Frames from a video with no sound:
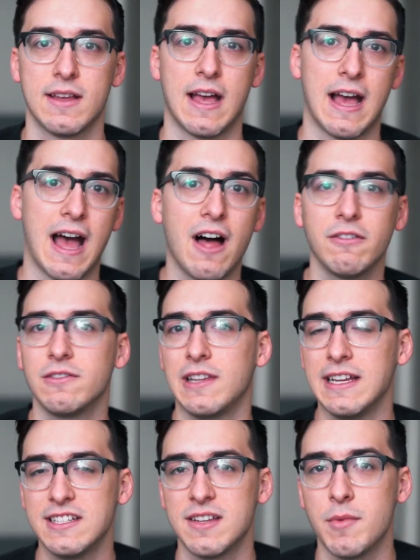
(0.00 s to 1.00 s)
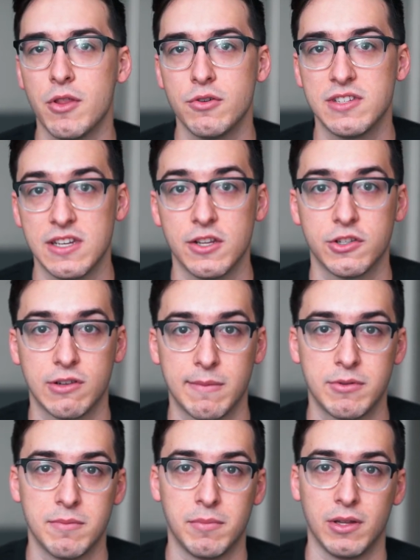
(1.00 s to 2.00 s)
I'll link some of those in the
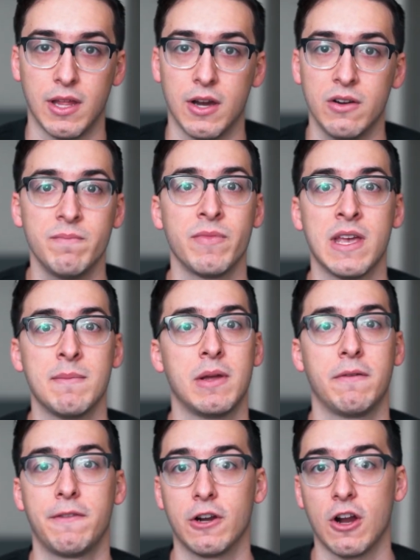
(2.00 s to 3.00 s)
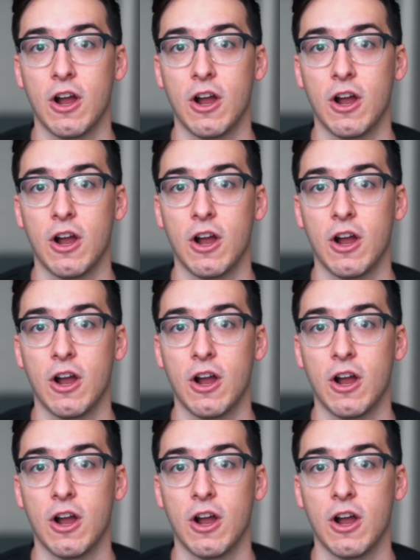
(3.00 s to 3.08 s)
description below, but if there